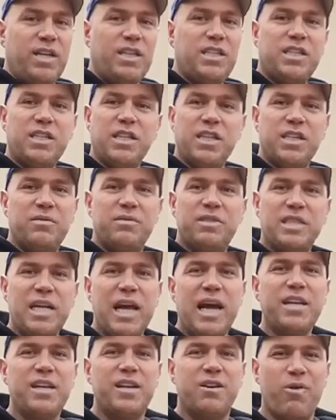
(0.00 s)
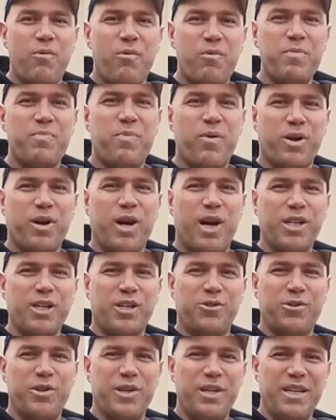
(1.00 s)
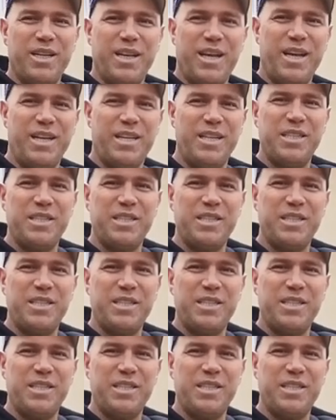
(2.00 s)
He's just going to stand here while we pour concrete, and